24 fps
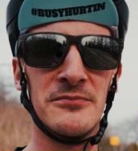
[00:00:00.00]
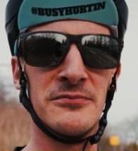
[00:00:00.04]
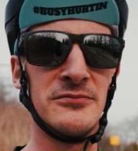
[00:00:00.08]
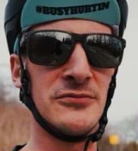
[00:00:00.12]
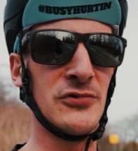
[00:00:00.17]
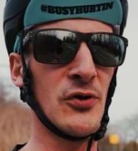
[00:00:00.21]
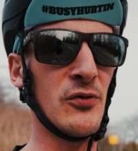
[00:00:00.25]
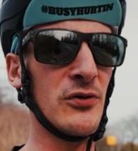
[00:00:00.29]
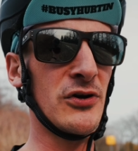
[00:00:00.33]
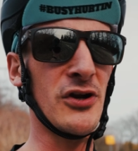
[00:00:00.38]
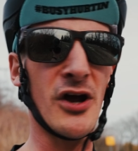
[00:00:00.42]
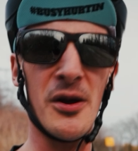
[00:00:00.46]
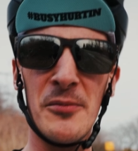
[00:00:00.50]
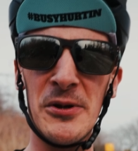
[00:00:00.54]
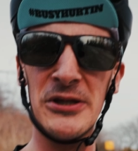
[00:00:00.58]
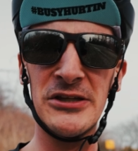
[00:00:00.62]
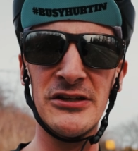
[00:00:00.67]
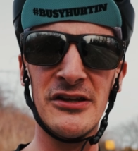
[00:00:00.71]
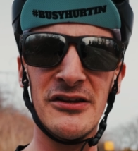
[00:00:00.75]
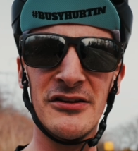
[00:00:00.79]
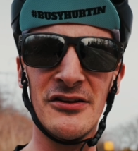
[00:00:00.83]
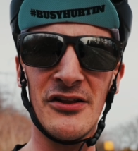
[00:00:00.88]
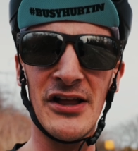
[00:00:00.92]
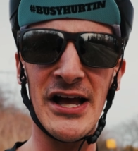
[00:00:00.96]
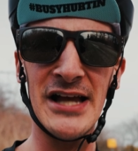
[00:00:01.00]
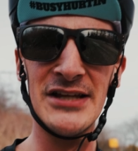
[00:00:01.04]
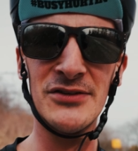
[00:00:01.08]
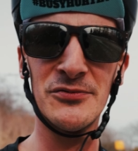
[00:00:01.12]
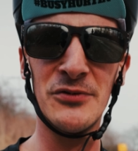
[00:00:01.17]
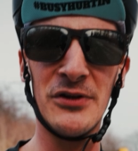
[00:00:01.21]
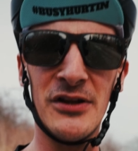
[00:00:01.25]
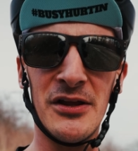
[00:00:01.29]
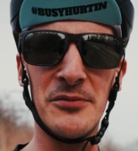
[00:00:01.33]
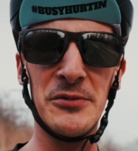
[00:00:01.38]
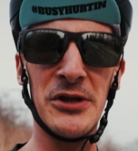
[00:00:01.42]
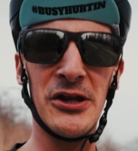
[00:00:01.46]
No one commented in the last
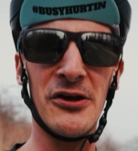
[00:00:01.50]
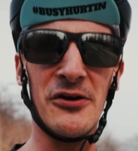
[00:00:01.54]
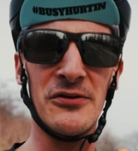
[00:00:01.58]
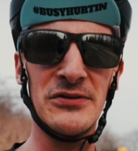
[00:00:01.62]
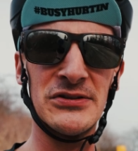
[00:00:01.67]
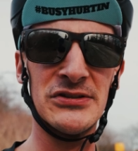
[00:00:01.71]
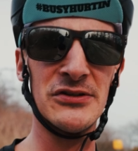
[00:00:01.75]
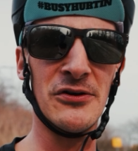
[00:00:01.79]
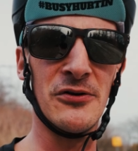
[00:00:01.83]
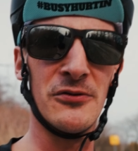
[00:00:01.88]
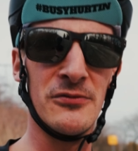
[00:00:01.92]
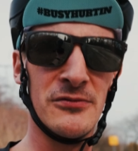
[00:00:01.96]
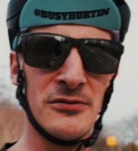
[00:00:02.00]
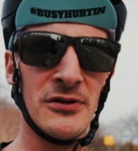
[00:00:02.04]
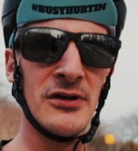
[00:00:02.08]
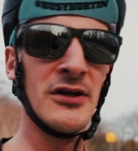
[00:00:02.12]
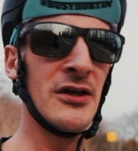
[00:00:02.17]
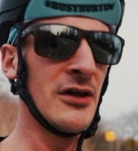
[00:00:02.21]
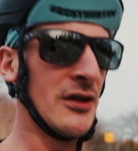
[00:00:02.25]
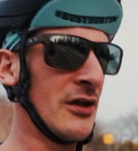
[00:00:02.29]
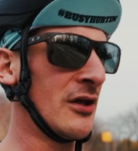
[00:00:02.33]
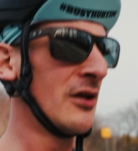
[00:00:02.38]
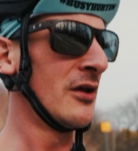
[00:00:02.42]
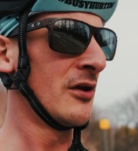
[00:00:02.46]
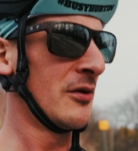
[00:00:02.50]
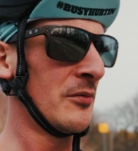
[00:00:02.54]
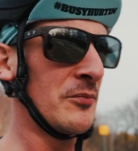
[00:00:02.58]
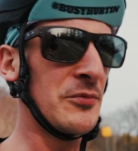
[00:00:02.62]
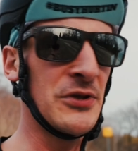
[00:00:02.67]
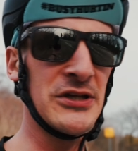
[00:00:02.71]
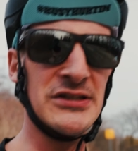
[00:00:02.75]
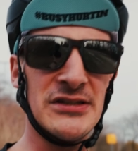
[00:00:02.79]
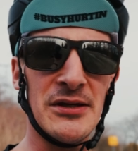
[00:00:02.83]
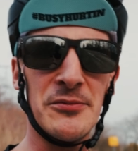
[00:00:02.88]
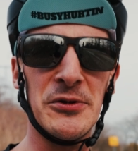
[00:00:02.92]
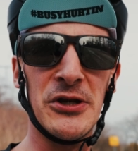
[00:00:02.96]
one, let me know. So
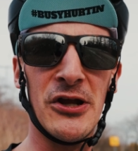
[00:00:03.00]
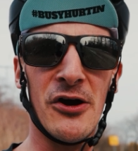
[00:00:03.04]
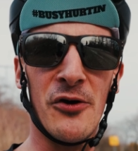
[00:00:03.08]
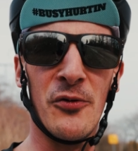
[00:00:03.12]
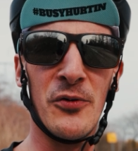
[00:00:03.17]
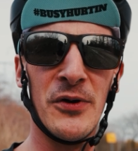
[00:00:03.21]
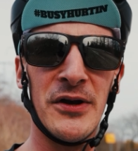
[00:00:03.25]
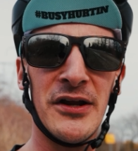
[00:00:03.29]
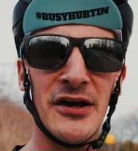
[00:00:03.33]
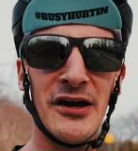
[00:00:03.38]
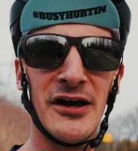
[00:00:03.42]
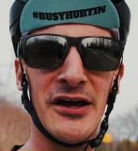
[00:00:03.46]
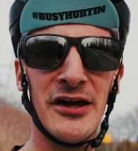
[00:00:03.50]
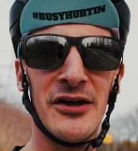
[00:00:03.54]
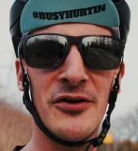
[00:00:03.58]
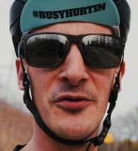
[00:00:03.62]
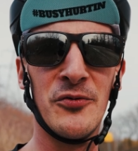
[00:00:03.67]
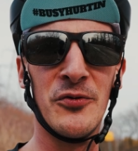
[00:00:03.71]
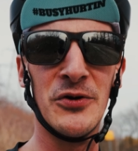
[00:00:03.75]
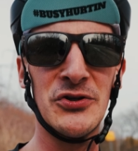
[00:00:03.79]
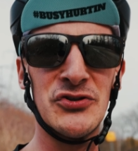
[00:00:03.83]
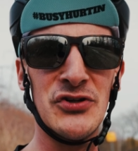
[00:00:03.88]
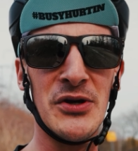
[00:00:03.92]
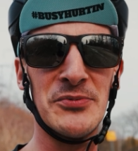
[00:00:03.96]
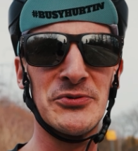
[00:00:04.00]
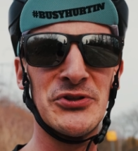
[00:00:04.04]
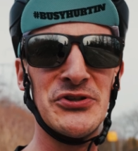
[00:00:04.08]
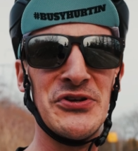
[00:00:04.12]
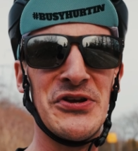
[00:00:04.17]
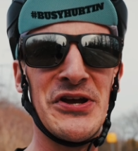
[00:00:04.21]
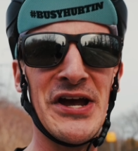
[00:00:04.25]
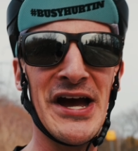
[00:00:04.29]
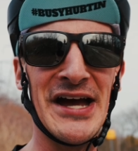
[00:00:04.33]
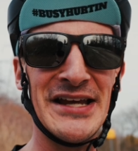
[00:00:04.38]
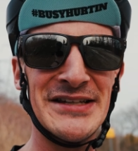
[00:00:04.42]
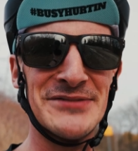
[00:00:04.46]
please let me know what trips are you
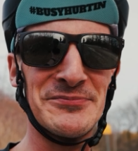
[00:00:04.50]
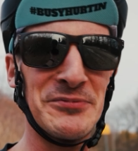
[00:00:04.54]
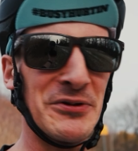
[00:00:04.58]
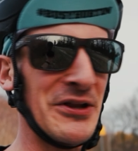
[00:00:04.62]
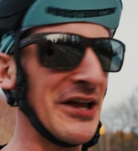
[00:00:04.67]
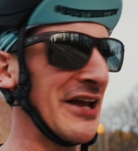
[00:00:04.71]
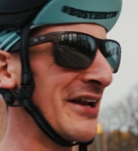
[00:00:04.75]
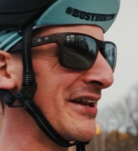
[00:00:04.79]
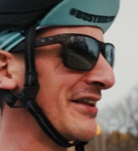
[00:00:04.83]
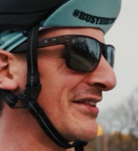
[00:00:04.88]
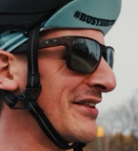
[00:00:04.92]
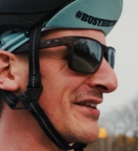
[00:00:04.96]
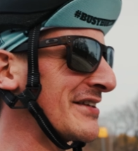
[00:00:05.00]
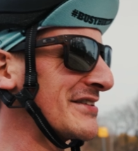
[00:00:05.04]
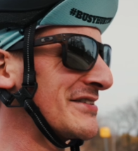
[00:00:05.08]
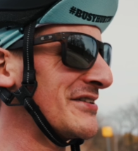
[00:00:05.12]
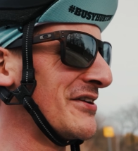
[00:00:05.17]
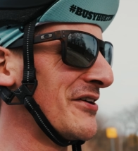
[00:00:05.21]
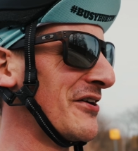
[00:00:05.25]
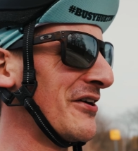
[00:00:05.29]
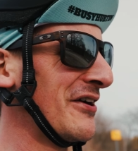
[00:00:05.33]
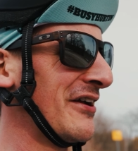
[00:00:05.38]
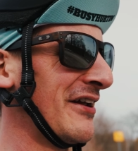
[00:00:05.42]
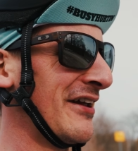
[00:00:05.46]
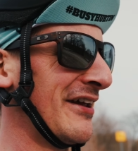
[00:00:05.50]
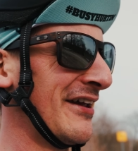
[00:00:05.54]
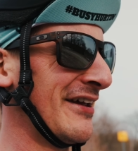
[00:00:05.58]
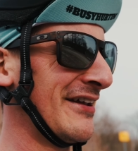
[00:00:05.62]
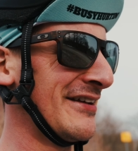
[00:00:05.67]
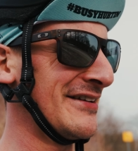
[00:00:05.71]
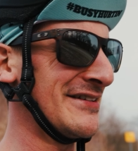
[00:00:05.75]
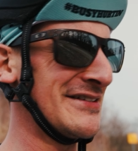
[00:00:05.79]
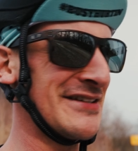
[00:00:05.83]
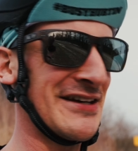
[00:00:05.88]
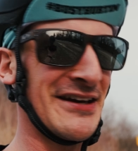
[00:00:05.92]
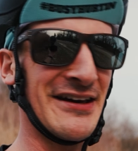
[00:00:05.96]
guys planning this year,
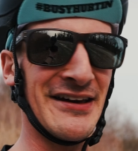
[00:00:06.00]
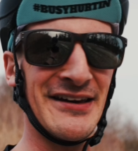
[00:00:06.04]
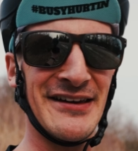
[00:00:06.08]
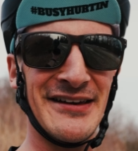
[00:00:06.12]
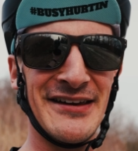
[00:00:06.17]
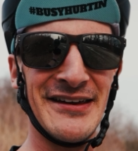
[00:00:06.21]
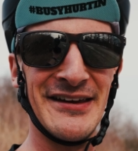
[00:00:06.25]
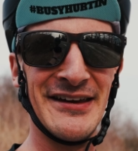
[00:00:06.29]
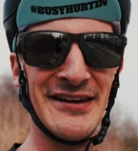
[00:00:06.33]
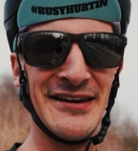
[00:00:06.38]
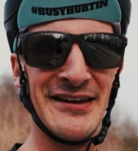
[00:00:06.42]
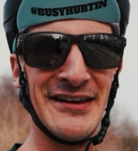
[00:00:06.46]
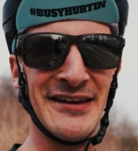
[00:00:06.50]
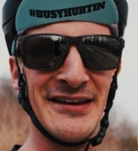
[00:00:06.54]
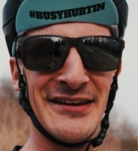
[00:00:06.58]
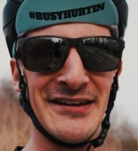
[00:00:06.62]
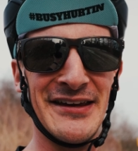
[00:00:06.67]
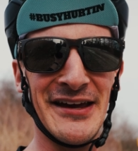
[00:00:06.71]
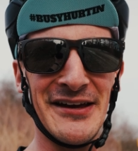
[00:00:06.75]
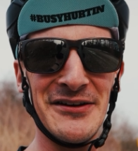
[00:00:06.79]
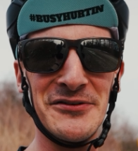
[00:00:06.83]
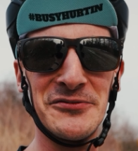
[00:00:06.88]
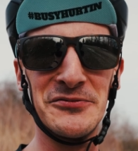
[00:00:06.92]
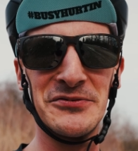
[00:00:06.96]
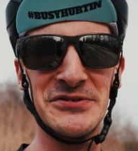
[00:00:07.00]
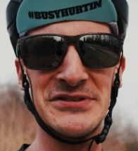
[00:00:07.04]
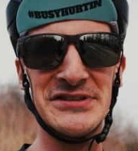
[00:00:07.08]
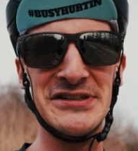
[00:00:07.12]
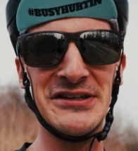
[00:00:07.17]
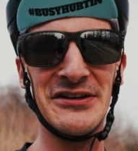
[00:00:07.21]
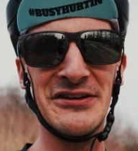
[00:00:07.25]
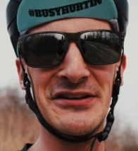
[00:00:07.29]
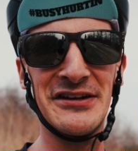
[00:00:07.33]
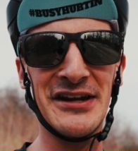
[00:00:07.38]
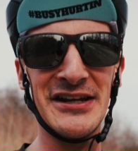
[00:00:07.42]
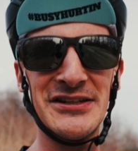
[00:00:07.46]
and yeah, we'll see
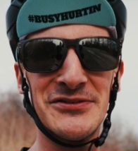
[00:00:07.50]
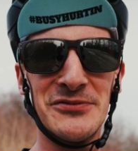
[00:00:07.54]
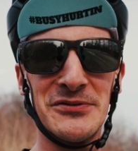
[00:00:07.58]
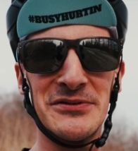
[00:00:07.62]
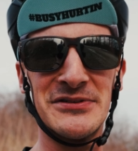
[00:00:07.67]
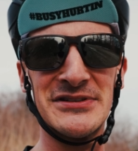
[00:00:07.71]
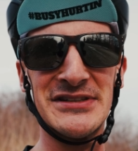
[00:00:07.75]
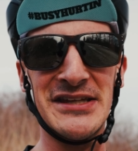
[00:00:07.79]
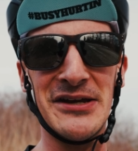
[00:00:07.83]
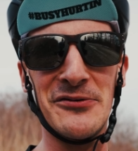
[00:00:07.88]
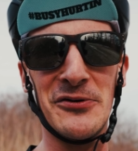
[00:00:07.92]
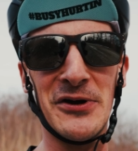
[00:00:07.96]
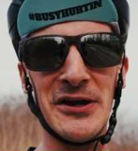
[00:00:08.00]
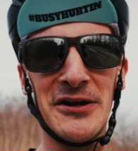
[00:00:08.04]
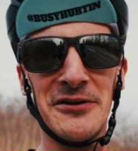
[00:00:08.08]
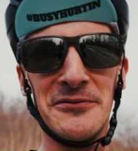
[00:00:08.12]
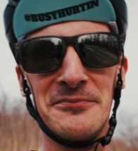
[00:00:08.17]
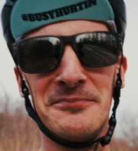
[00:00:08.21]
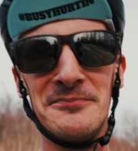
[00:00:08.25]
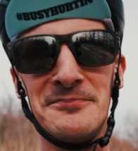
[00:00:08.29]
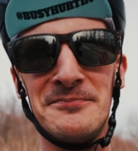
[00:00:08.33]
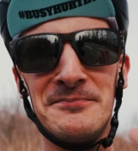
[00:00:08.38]
you on the next one. Stay wild.